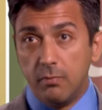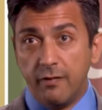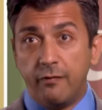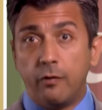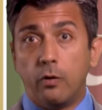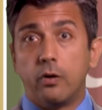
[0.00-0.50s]

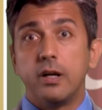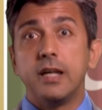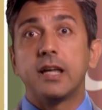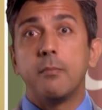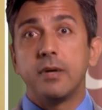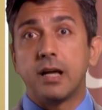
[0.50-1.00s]
before
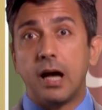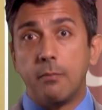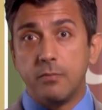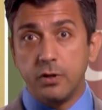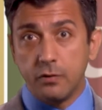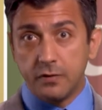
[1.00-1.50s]
it can
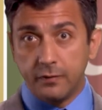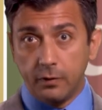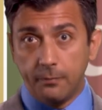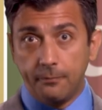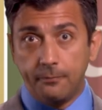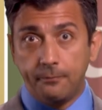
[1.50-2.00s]
become useful.